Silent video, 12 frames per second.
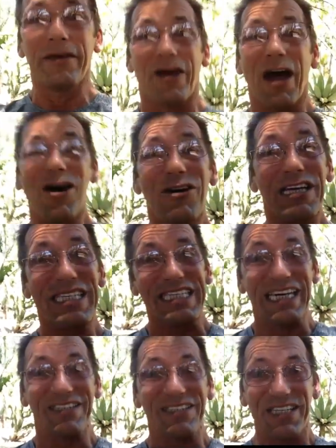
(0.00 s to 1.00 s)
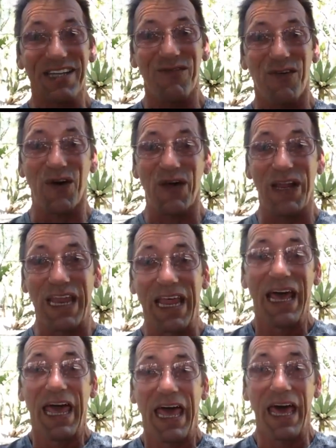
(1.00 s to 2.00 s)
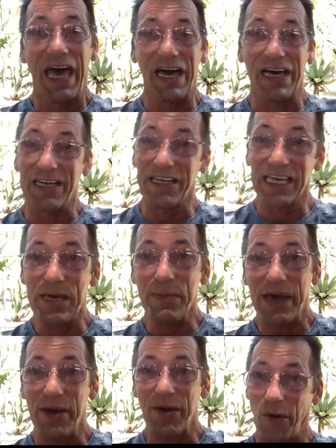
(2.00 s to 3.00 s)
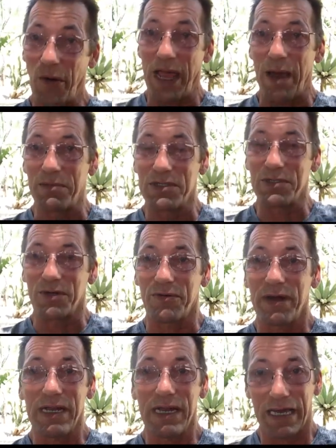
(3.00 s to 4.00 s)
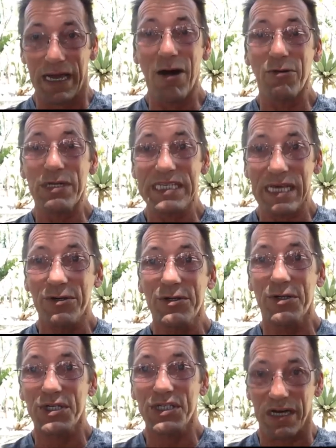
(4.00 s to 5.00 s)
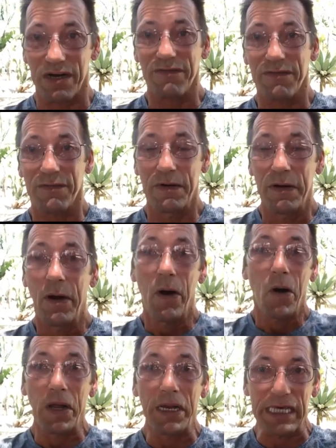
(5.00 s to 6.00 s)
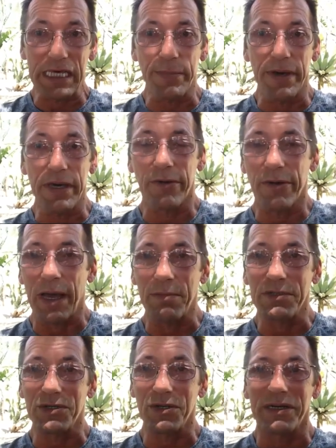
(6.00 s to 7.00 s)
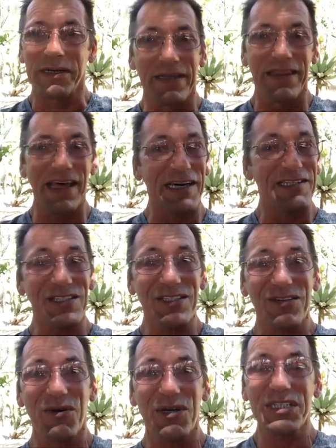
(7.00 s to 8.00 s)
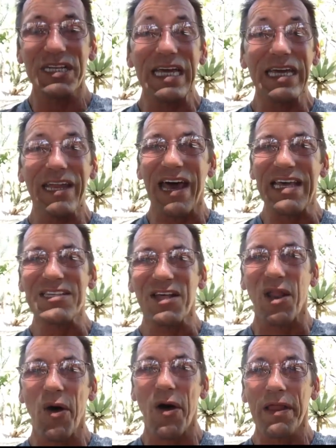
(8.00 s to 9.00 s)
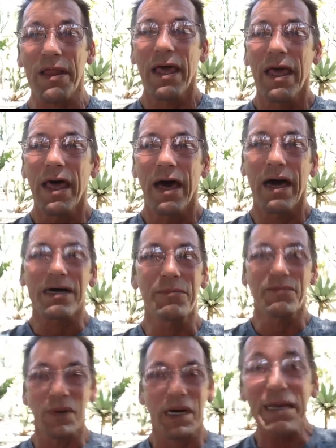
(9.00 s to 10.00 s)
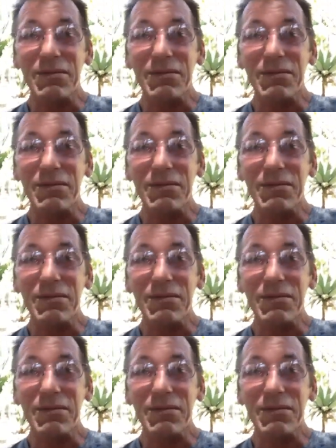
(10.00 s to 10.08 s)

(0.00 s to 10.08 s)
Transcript: there, how to sell stuff on eBay or Amazon, right? Like how to sell your stuff on eBay or Amazon. That's the question I get asked a lot. My